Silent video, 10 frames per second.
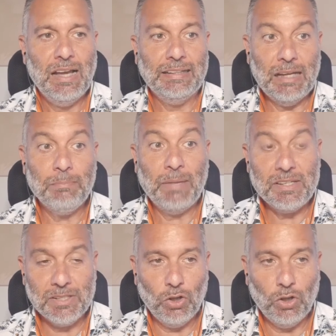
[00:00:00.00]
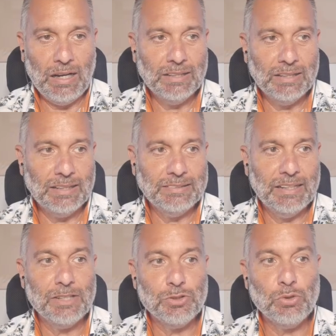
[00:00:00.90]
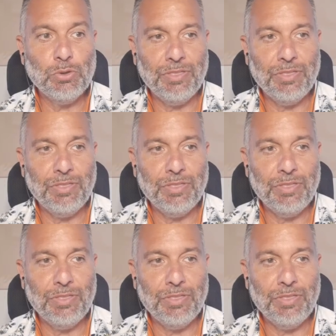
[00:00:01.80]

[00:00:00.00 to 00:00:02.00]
and that makes it all harder. There are two